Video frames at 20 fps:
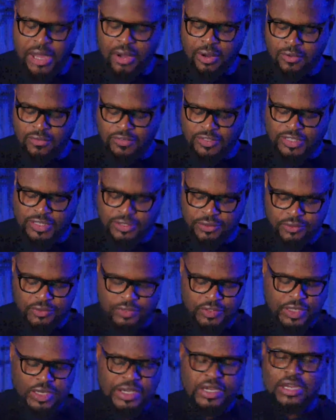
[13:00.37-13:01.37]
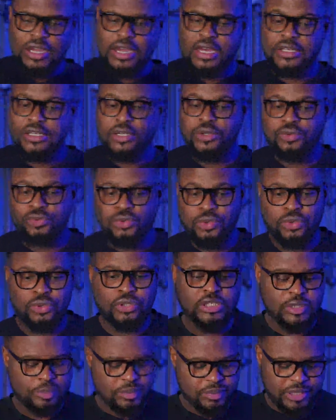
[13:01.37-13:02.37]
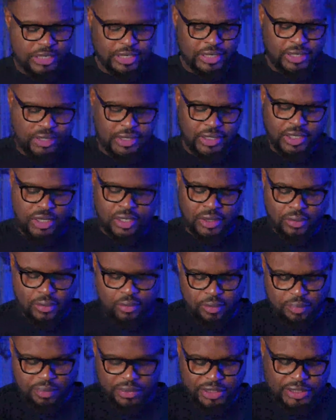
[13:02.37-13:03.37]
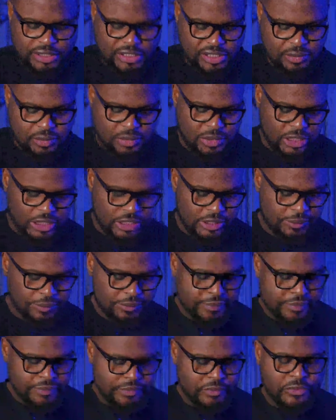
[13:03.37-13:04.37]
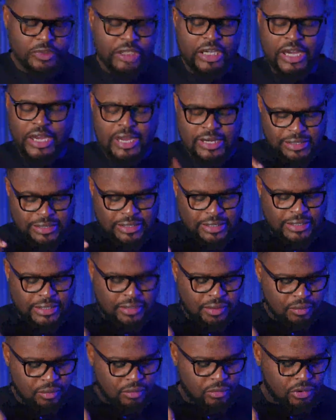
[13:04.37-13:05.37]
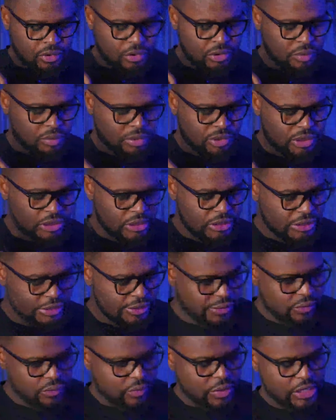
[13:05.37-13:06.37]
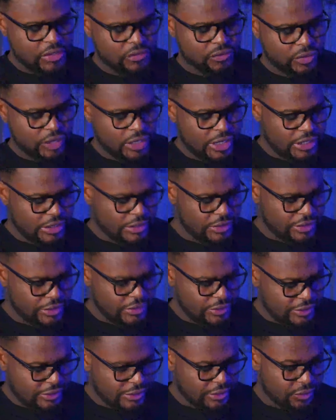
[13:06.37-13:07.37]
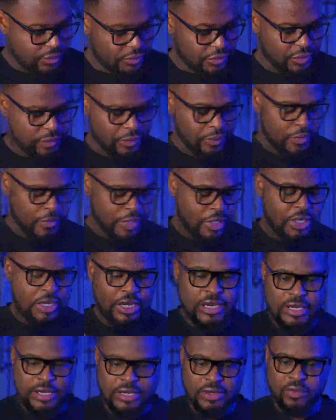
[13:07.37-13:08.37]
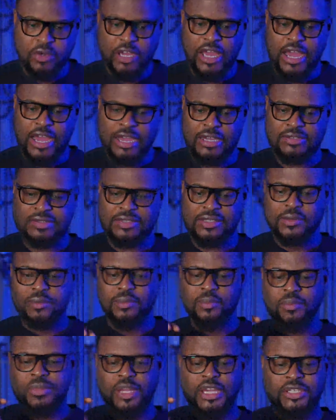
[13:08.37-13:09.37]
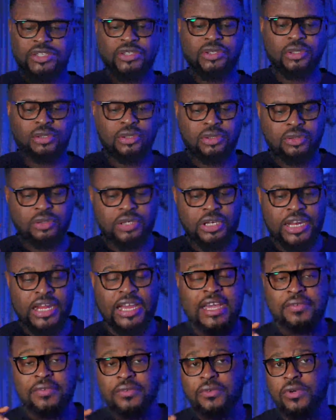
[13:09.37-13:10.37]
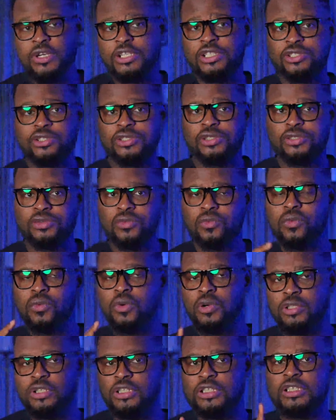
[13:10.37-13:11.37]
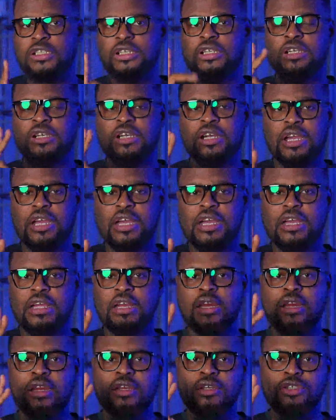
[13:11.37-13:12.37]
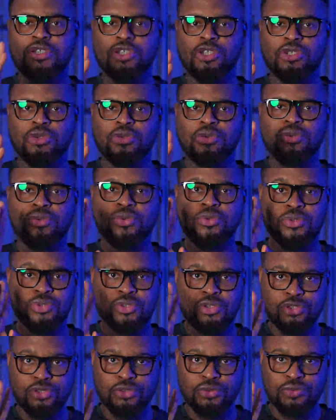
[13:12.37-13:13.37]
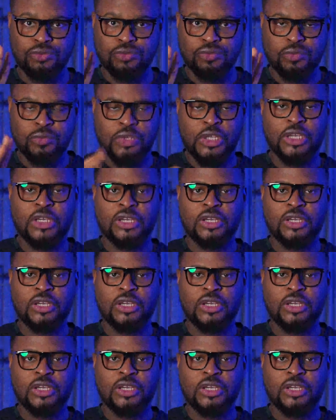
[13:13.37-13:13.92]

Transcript: the power of skills and the role they play in printing money. And then, more importantly, where to get the skills. And then we ask the major life question, what can you do?